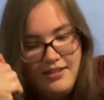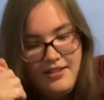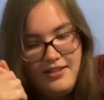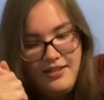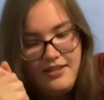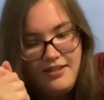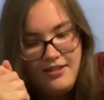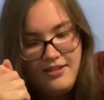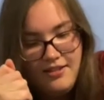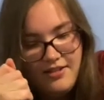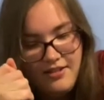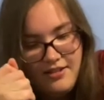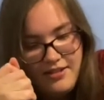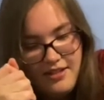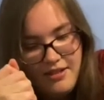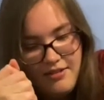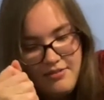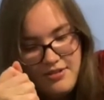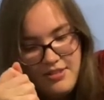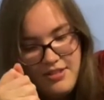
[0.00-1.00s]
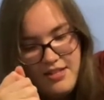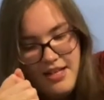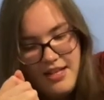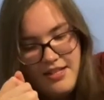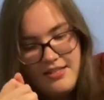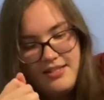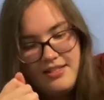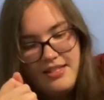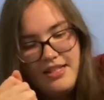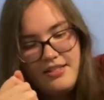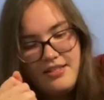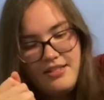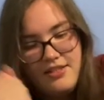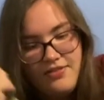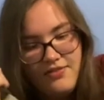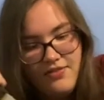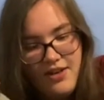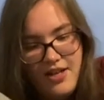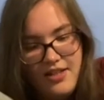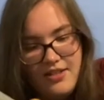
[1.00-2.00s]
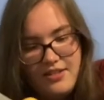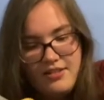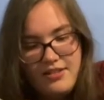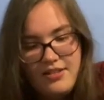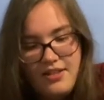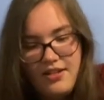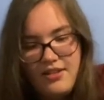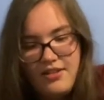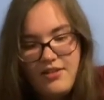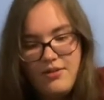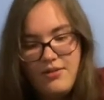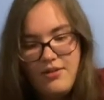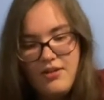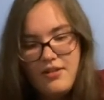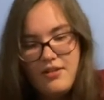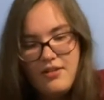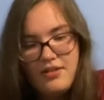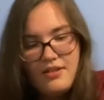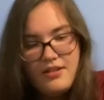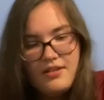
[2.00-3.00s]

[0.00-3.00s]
Oh, that wasn't as satisfying as the other one.